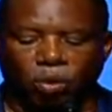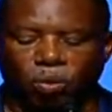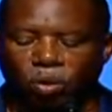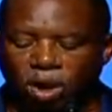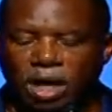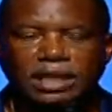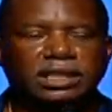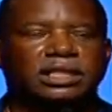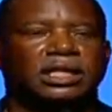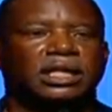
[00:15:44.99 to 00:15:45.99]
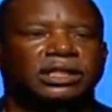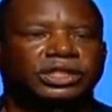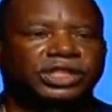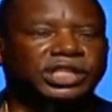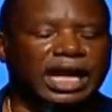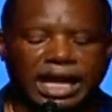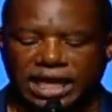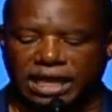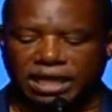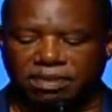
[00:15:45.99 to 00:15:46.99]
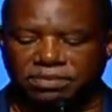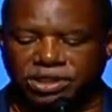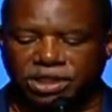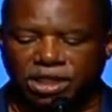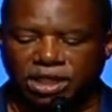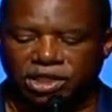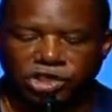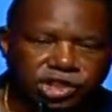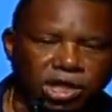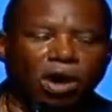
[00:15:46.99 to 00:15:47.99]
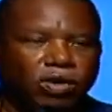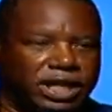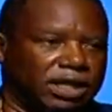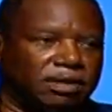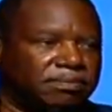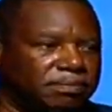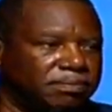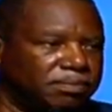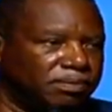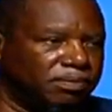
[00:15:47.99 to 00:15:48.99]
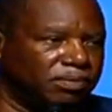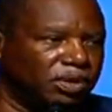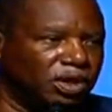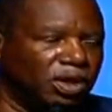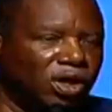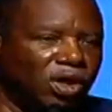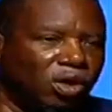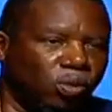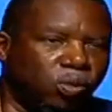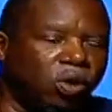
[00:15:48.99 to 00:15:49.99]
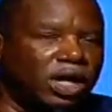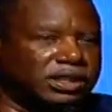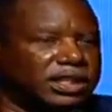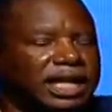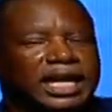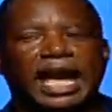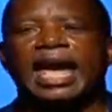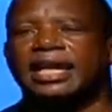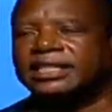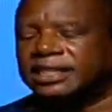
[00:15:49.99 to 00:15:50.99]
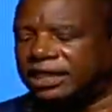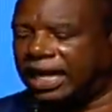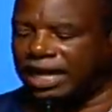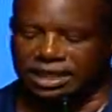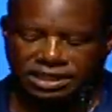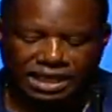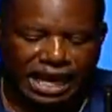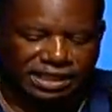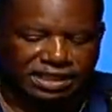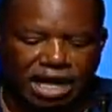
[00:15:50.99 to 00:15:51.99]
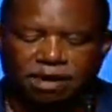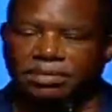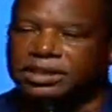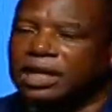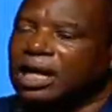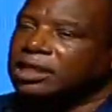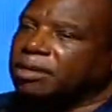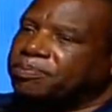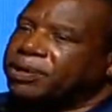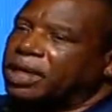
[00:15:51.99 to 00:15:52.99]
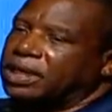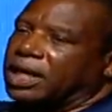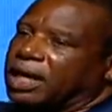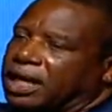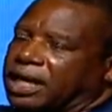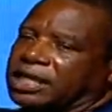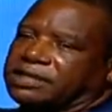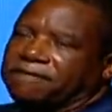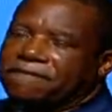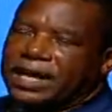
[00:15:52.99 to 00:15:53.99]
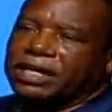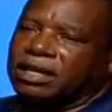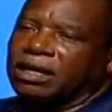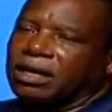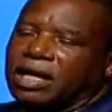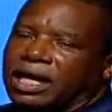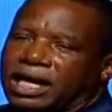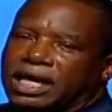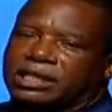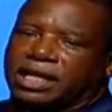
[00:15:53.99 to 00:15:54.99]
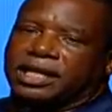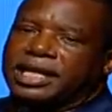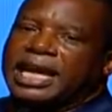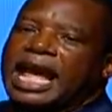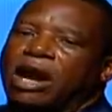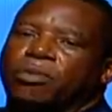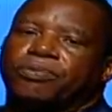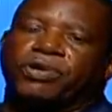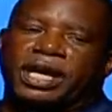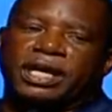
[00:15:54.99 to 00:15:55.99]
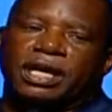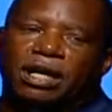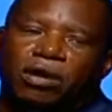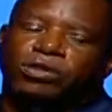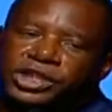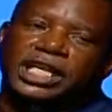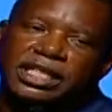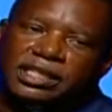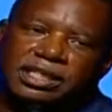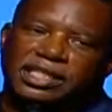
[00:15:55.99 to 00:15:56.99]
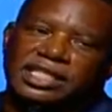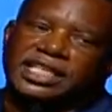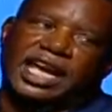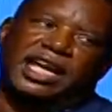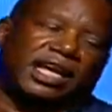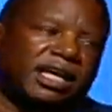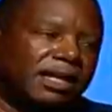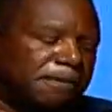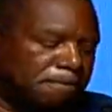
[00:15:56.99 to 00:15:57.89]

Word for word: Once James saw him, once he had a chance, like Thomas, to put his finger into the nail print on Jesus' hand.